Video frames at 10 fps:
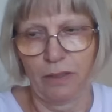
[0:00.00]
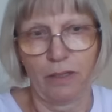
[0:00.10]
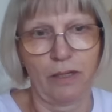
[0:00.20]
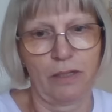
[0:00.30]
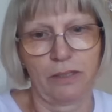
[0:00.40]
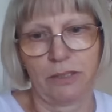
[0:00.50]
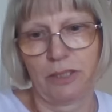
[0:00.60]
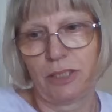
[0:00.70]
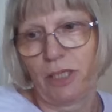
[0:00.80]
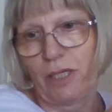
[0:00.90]

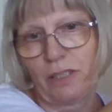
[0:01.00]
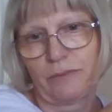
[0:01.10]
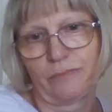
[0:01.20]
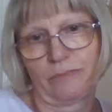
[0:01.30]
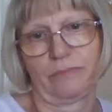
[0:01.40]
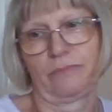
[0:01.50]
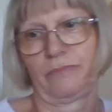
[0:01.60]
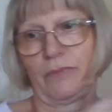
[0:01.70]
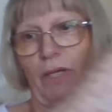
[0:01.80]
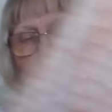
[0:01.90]
And I'm
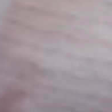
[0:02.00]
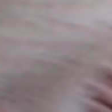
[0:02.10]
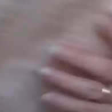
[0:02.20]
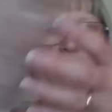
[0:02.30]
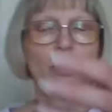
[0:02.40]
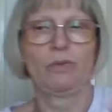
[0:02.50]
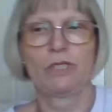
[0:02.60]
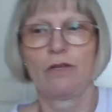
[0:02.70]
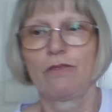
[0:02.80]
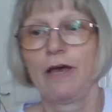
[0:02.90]
going to be
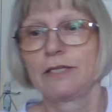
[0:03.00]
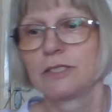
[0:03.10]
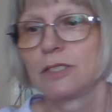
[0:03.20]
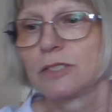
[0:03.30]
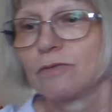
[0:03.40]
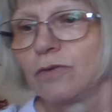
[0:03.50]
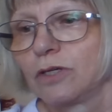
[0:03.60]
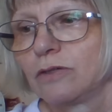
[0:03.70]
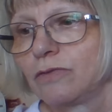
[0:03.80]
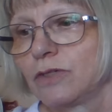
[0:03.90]
using Thursdays
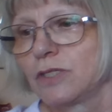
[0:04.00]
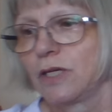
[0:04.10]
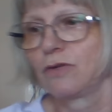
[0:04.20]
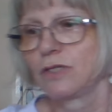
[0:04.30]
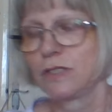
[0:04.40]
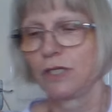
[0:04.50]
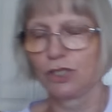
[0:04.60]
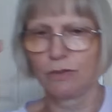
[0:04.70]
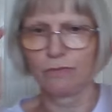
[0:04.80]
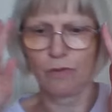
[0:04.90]
for secret
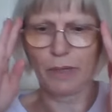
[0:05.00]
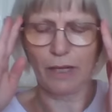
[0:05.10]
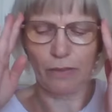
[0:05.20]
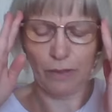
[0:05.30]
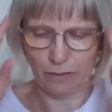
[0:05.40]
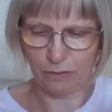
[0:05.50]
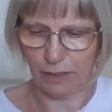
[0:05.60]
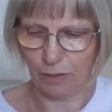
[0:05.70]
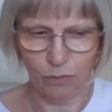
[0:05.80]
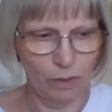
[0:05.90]
stitching for a bit, I think, now.